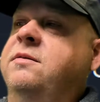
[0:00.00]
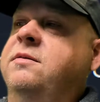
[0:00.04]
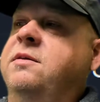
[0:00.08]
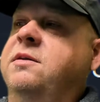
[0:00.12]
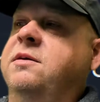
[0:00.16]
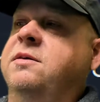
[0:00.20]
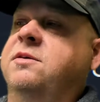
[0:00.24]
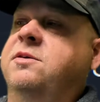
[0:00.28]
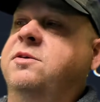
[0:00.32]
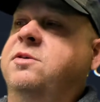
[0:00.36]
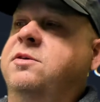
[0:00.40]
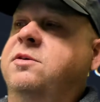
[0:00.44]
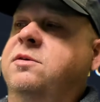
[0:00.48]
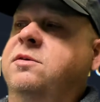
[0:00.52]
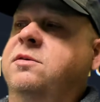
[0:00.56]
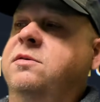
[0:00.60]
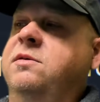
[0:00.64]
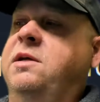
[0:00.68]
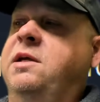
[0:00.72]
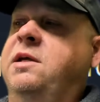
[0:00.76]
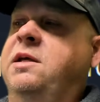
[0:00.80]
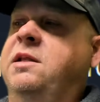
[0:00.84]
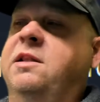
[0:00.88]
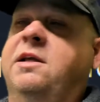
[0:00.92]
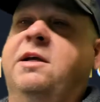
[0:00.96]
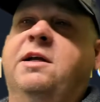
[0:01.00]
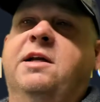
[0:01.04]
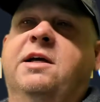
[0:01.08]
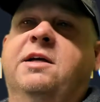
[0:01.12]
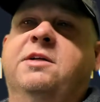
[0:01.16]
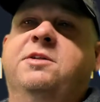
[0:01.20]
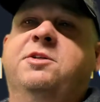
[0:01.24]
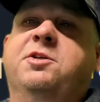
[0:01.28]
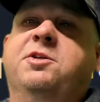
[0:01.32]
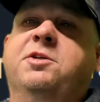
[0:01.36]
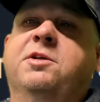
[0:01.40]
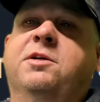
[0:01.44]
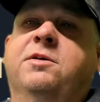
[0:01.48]
this Elite
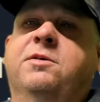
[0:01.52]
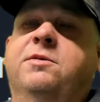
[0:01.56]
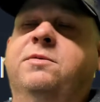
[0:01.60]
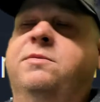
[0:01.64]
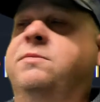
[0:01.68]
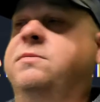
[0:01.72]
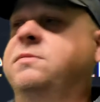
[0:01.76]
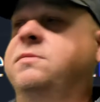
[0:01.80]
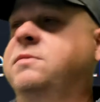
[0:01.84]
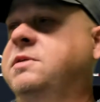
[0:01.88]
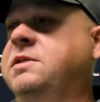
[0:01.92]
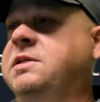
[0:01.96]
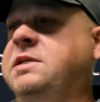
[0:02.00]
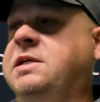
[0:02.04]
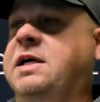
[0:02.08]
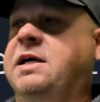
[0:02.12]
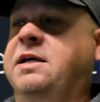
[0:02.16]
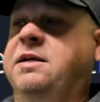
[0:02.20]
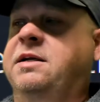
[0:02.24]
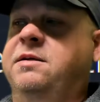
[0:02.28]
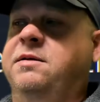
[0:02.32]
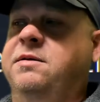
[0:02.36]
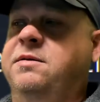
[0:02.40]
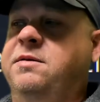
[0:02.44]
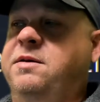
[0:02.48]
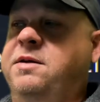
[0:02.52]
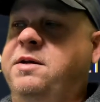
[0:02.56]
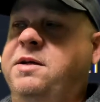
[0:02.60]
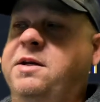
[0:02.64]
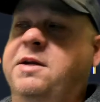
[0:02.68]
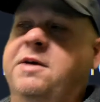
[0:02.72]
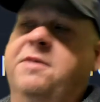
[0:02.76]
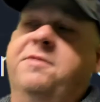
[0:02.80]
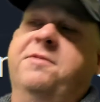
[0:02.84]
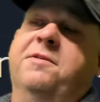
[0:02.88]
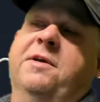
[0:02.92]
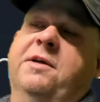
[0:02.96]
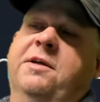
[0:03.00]
Edge node, got
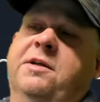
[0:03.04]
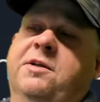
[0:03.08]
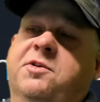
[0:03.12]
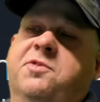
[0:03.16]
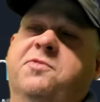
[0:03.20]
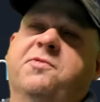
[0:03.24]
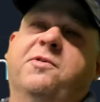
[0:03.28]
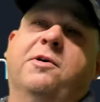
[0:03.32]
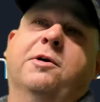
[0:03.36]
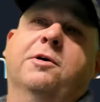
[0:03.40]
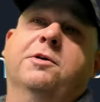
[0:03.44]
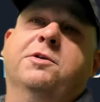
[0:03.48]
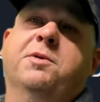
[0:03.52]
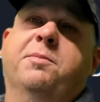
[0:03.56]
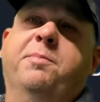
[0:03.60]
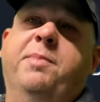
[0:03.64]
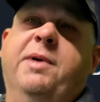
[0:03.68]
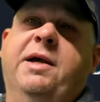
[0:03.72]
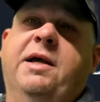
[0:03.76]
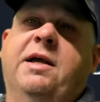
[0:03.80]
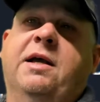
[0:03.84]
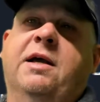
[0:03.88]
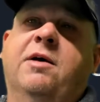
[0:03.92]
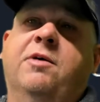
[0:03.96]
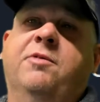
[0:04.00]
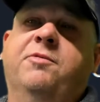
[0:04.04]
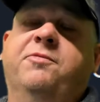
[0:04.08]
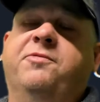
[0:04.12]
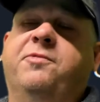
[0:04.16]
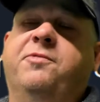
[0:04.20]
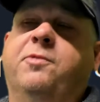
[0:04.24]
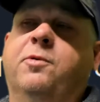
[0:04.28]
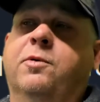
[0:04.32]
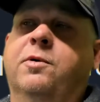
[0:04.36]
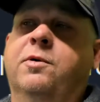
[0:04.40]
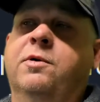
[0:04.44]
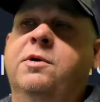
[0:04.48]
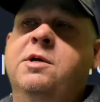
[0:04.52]
nothing as far as a payout
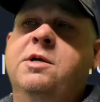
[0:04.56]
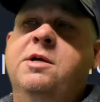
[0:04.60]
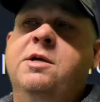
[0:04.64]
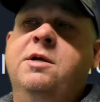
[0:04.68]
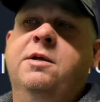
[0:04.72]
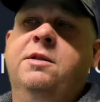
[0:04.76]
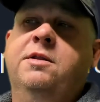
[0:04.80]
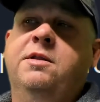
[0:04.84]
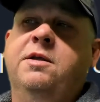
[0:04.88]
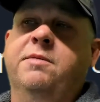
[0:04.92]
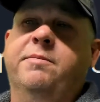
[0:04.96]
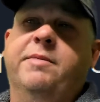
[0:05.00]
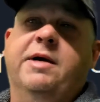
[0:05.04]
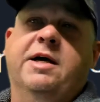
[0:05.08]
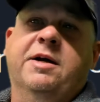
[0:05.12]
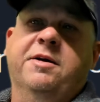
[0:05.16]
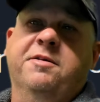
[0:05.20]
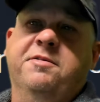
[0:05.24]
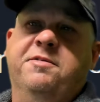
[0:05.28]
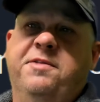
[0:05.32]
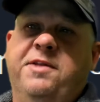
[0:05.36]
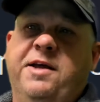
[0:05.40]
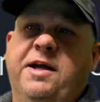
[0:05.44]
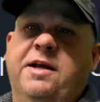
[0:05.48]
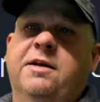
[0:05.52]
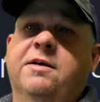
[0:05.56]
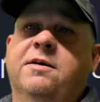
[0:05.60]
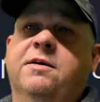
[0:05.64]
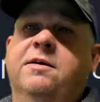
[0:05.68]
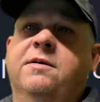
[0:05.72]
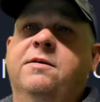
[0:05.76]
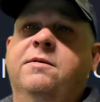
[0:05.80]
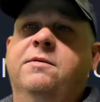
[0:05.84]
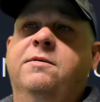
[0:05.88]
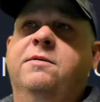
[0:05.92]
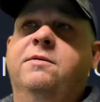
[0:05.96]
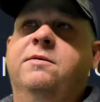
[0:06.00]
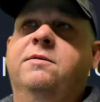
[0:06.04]
for the amount of
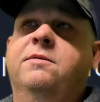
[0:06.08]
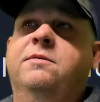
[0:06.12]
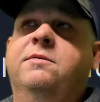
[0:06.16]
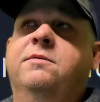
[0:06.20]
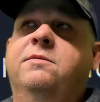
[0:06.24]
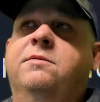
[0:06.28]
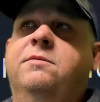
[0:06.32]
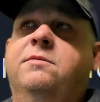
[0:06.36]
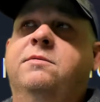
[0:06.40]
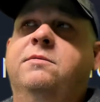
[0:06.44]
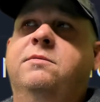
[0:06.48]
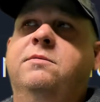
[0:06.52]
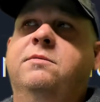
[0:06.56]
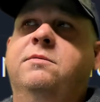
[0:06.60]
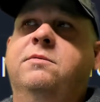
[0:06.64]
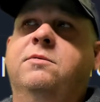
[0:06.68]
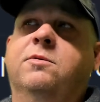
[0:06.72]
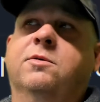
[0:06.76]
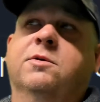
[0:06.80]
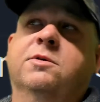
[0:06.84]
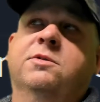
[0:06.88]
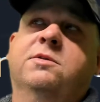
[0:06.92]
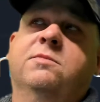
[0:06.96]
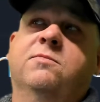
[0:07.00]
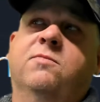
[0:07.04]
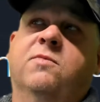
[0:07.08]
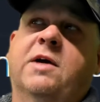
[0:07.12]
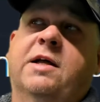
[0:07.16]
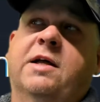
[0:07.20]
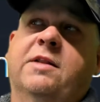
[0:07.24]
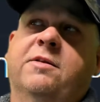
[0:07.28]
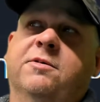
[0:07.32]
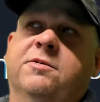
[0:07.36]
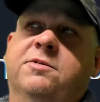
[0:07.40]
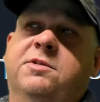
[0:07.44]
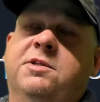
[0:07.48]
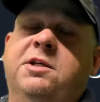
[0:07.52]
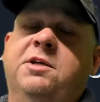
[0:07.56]
Theta, or
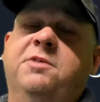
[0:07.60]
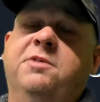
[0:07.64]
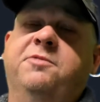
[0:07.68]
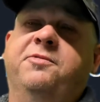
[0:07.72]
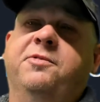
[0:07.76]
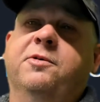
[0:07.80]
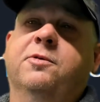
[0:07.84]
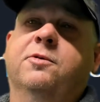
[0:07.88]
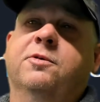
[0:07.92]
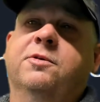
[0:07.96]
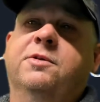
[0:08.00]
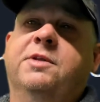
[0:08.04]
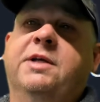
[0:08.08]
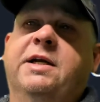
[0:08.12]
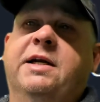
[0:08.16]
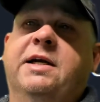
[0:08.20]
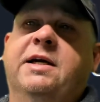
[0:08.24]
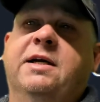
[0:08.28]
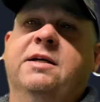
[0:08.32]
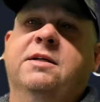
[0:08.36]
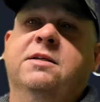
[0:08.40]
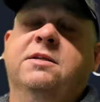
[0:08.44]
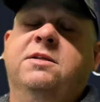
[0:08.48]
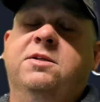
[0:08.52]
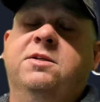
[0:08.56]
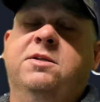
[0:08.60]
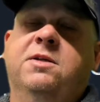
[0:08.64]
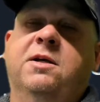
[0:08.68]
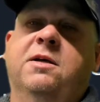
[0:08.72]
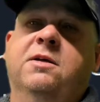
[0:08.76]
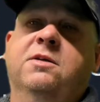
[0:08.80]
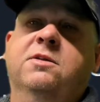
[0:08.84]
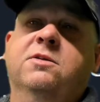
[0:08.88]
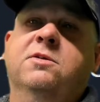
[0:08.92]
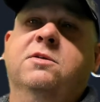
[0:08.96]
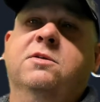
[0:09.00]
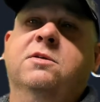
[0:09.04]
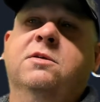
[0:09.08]
rather Tfuel, that I had
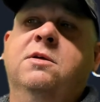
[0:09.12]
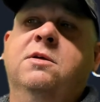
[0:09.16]
staked.